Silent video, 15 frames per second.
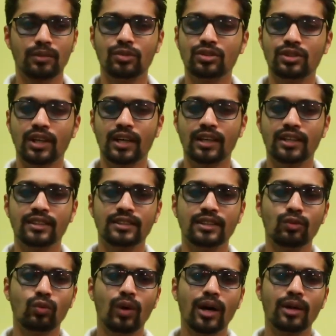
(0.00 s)
suppose I can
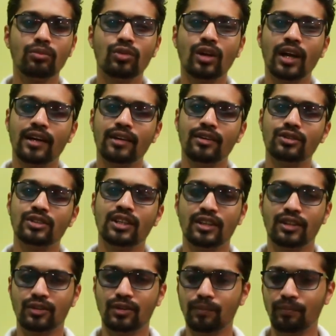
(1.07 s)
say one mole
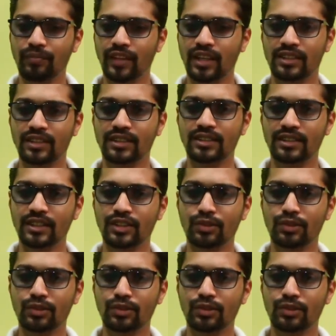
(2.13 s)
hydrogen atom this is